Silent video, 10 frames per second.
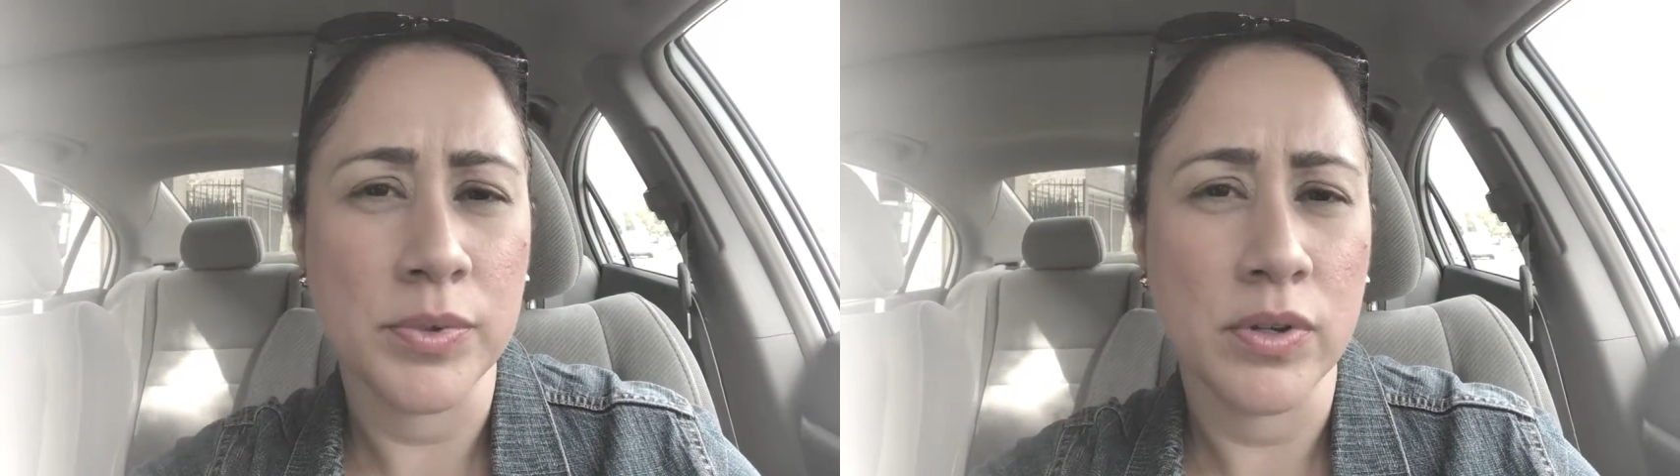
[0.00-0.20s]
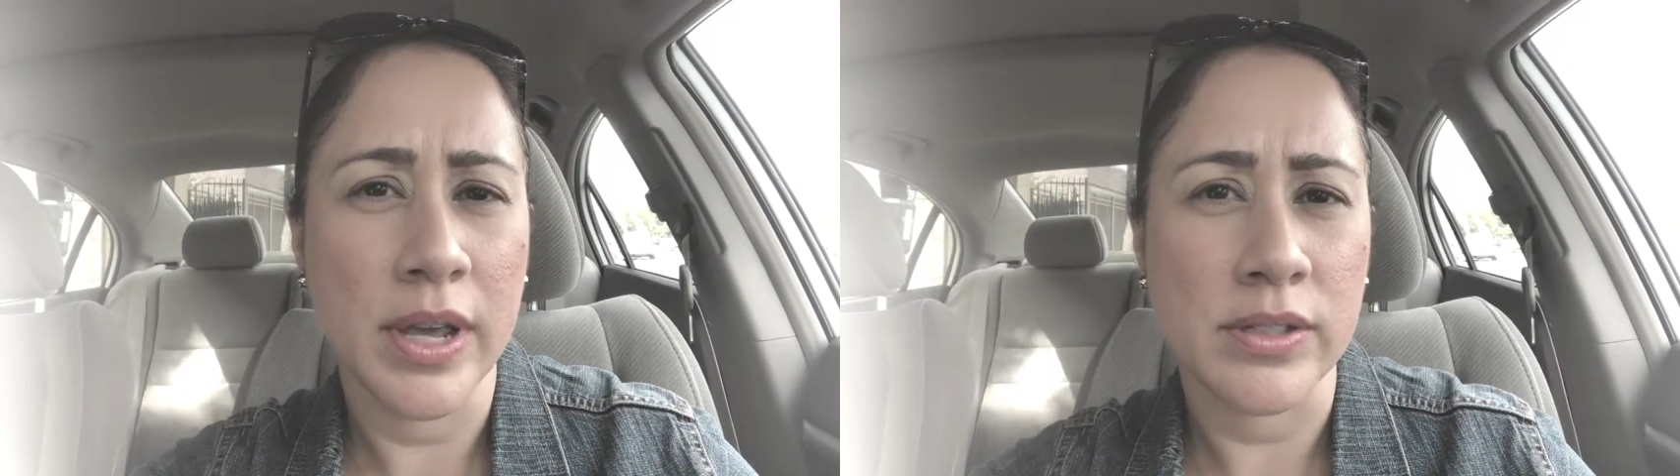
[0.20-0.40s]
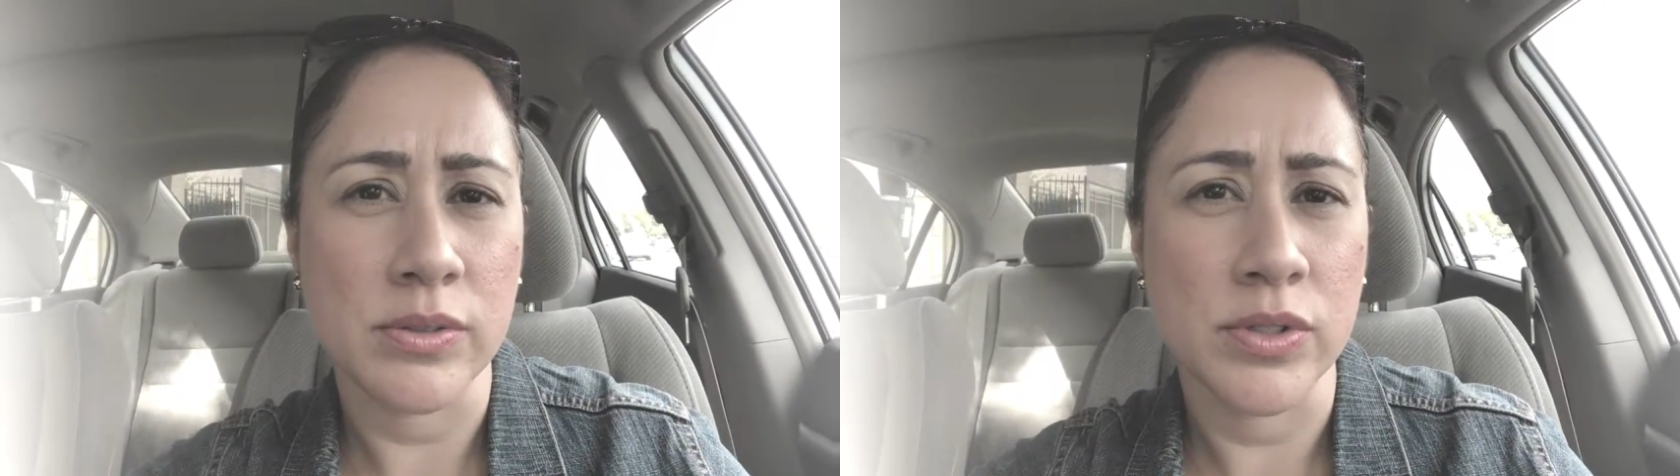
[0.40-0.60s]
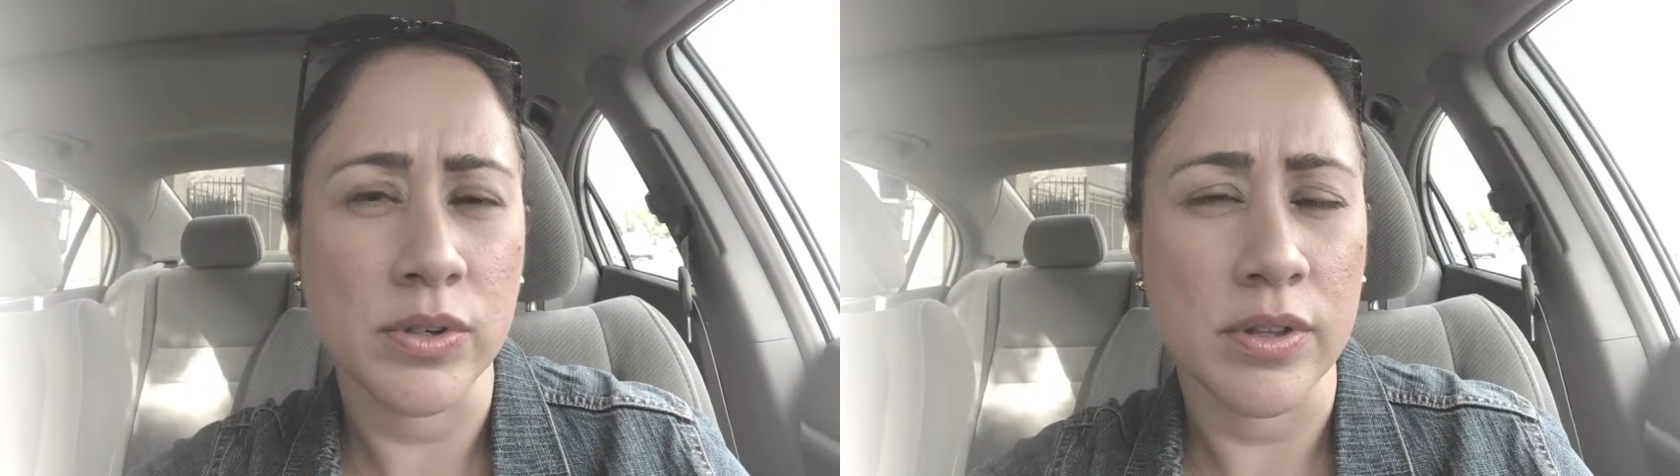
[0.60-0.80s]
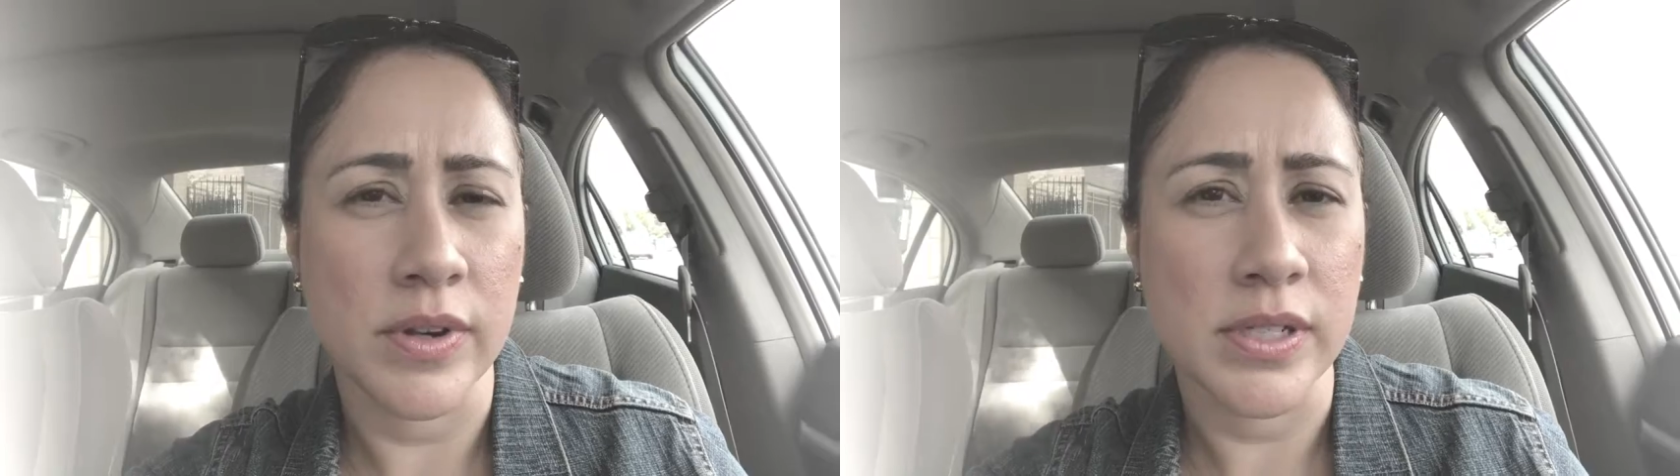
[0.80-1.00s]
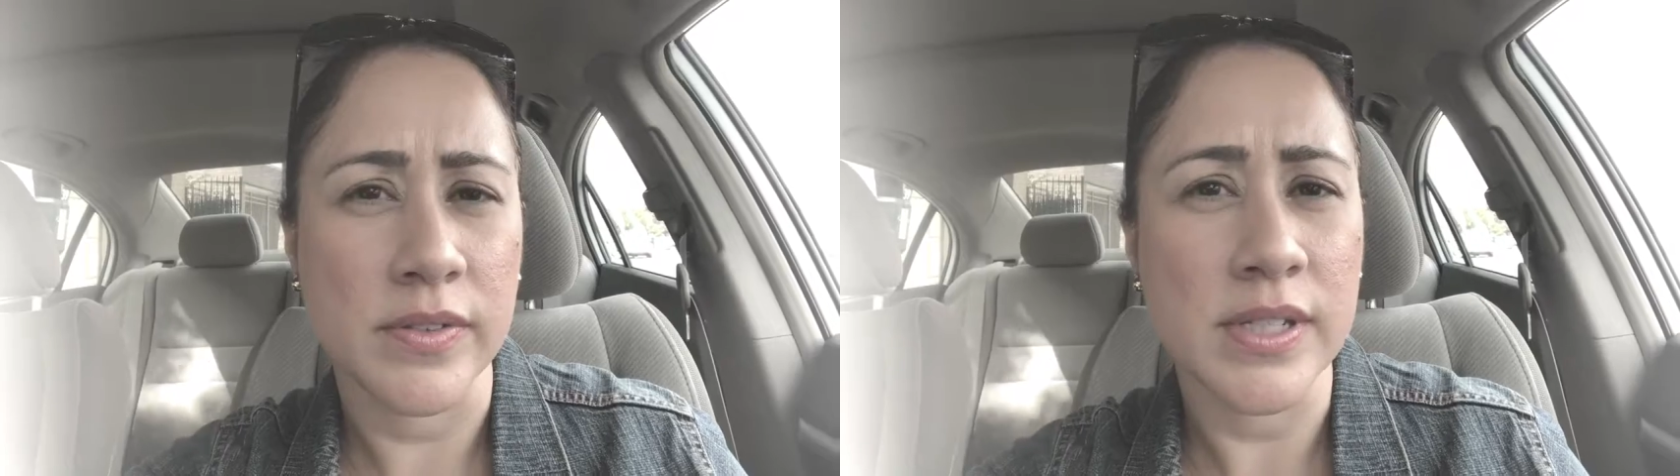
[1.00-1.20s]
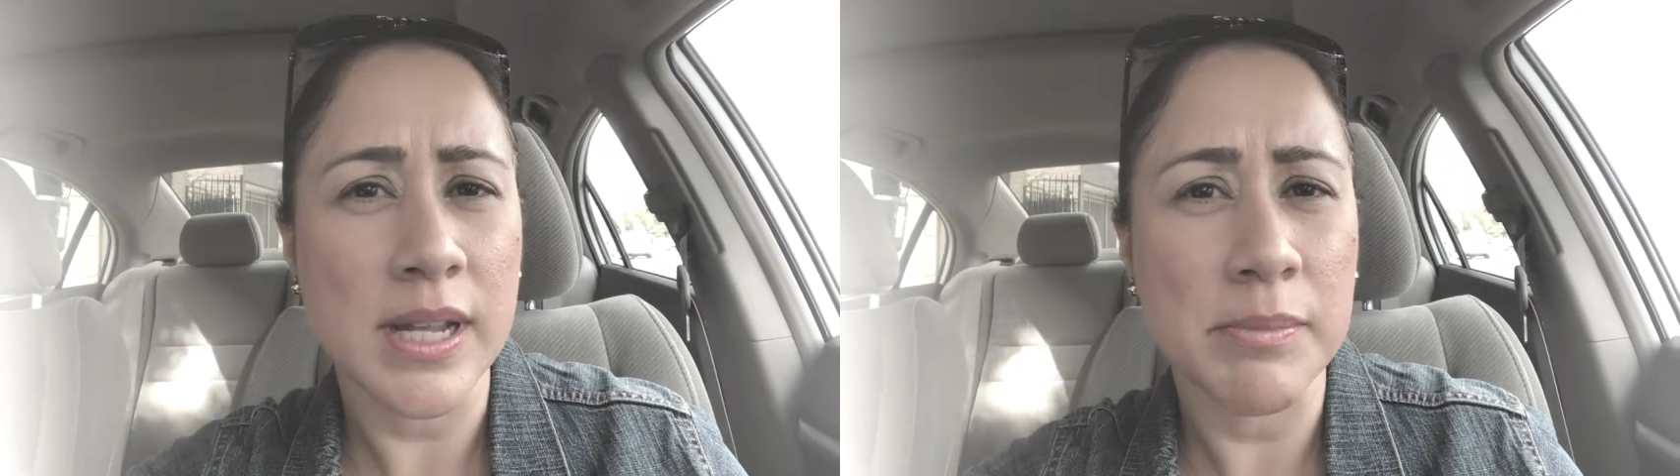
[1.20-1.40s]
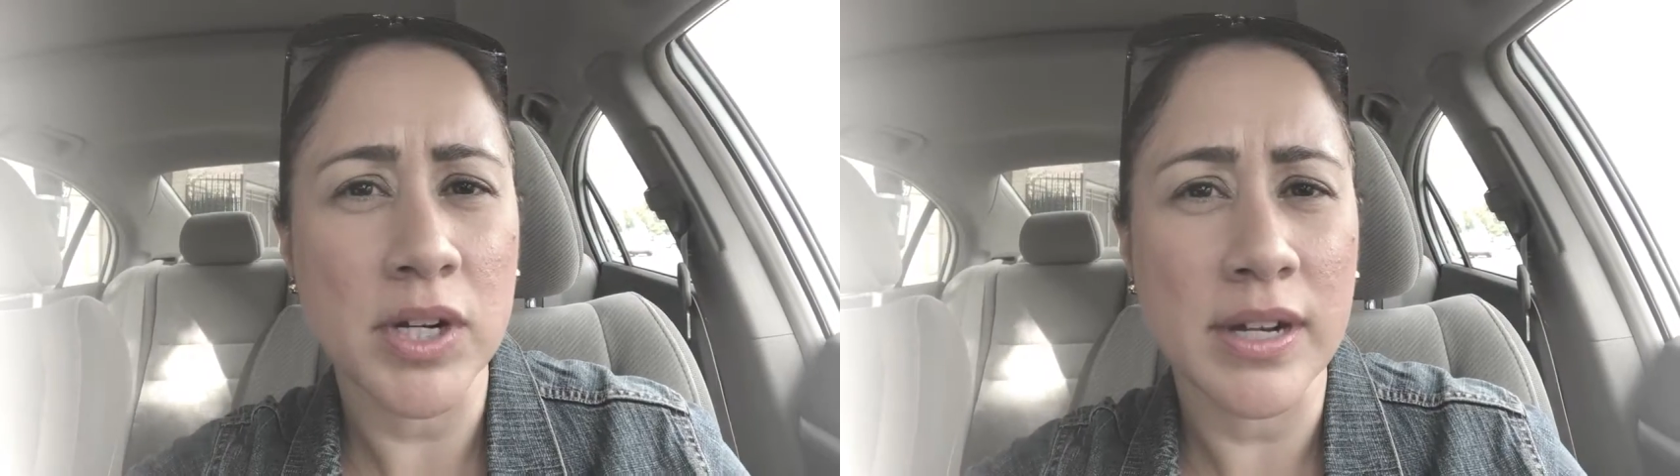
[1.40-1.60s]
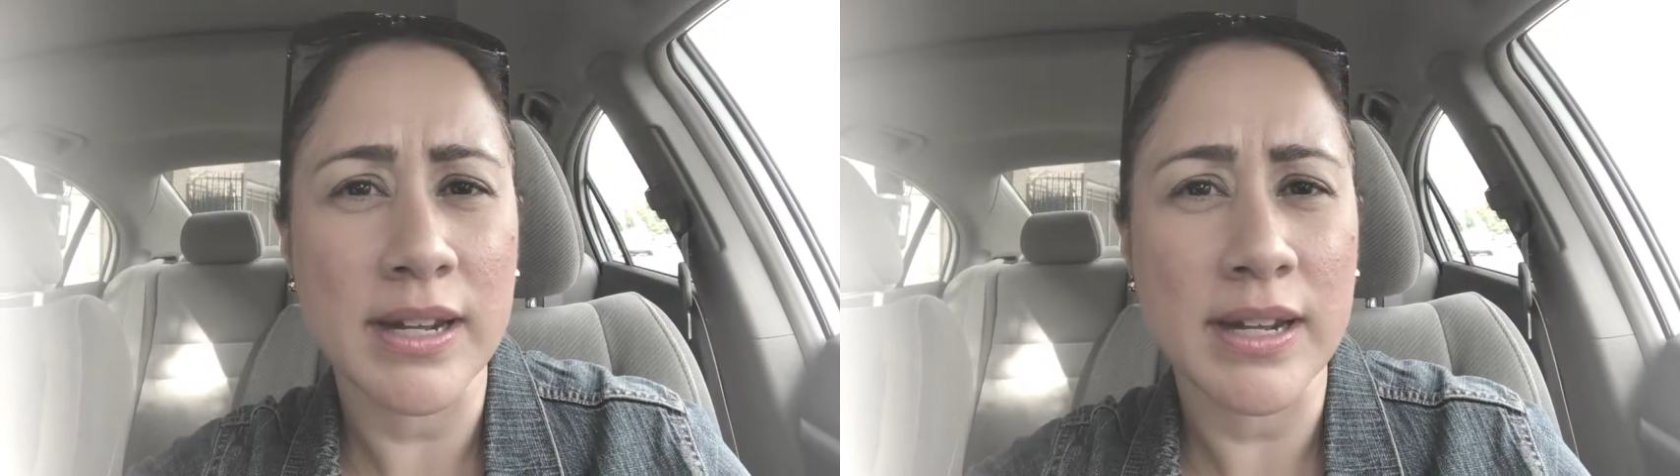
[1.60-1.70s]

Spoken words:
you get to enjoy the rest of the summer,